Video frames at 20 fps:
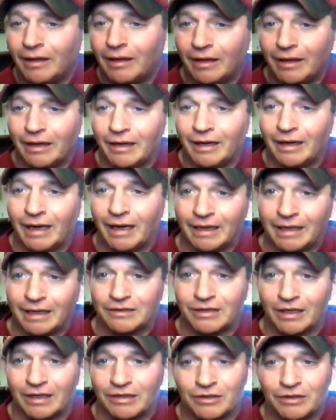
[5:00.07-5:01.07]
And I
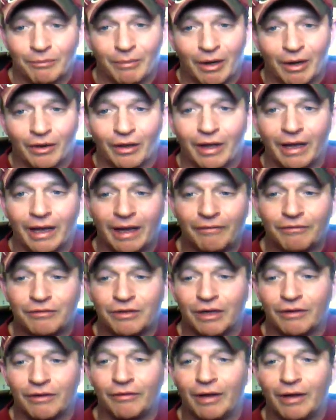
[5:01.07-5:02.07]
guess that's about all I have
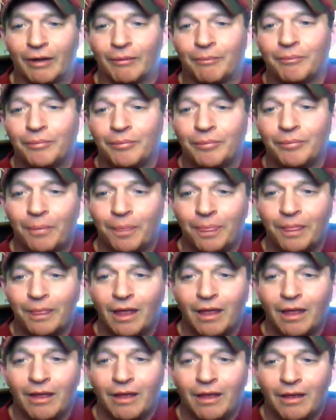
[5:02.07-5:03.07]
to say for now.
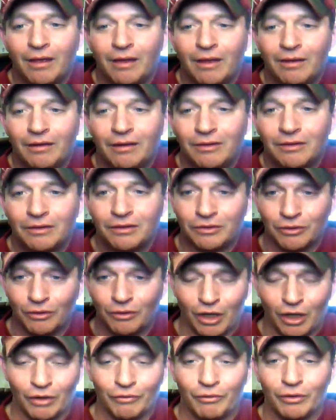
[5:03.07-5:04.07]

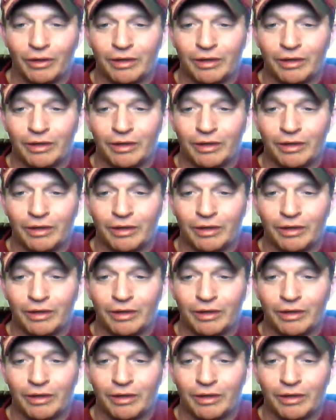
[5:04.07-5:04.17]
To all of